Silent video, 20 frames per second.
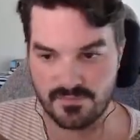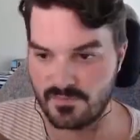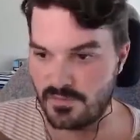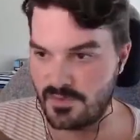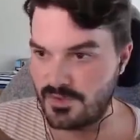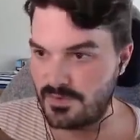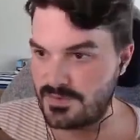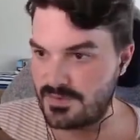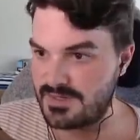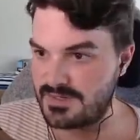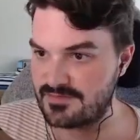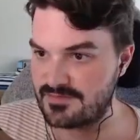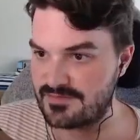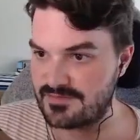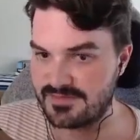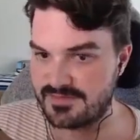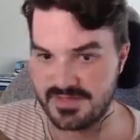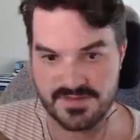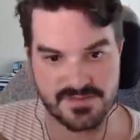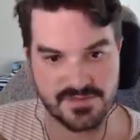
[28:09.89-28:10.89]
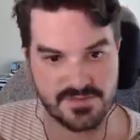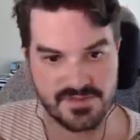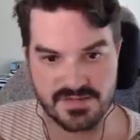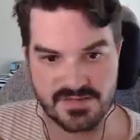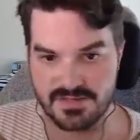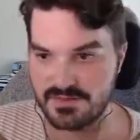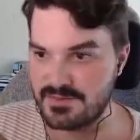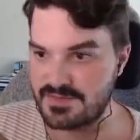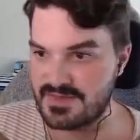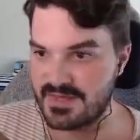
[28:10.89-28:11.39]
Oh, we can flood the
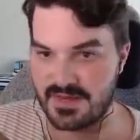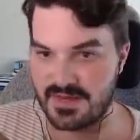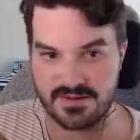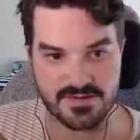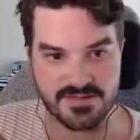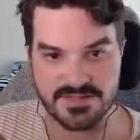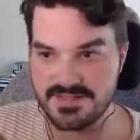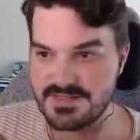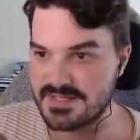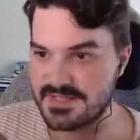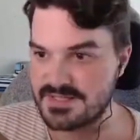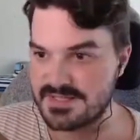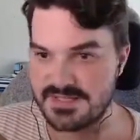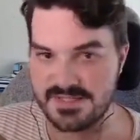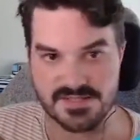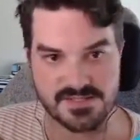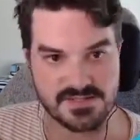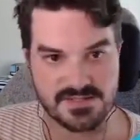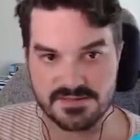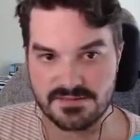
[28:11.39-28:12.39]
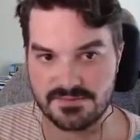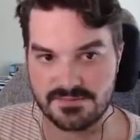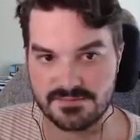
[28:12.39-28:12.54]
market with carriers. That's easy.